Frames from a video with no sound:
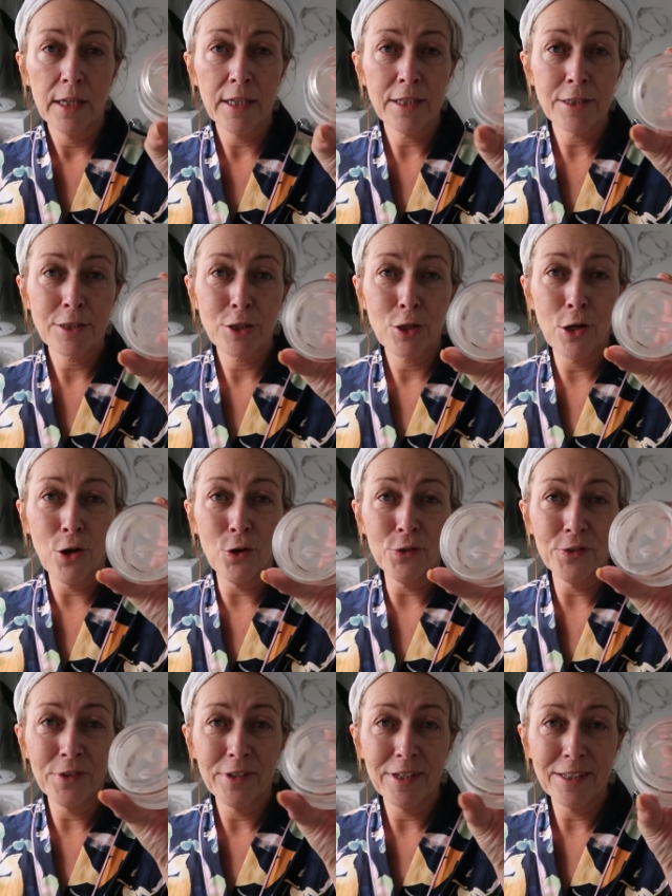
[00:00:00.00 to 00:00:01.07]
It's
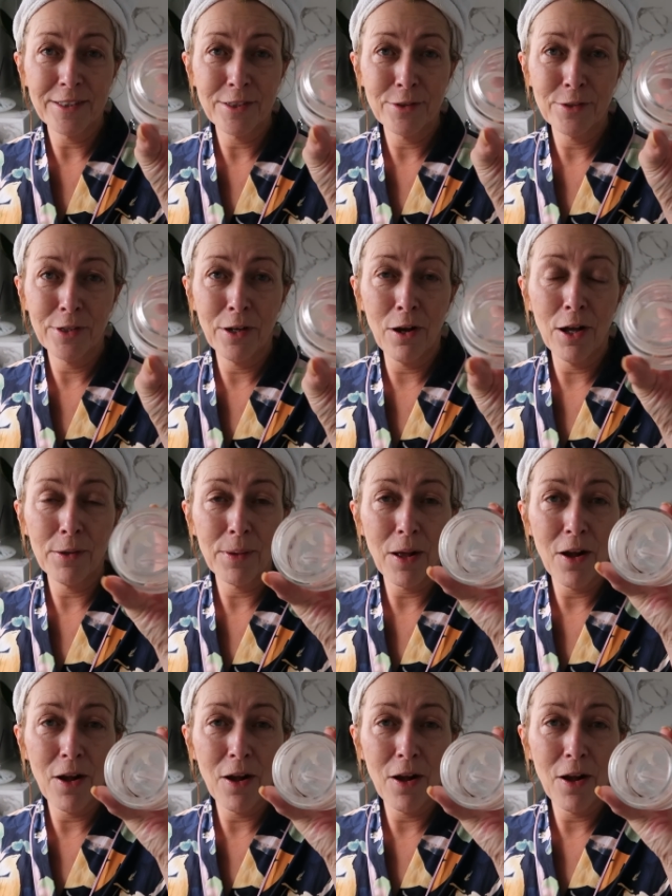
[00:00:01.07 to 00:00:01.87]
gone. I don't know.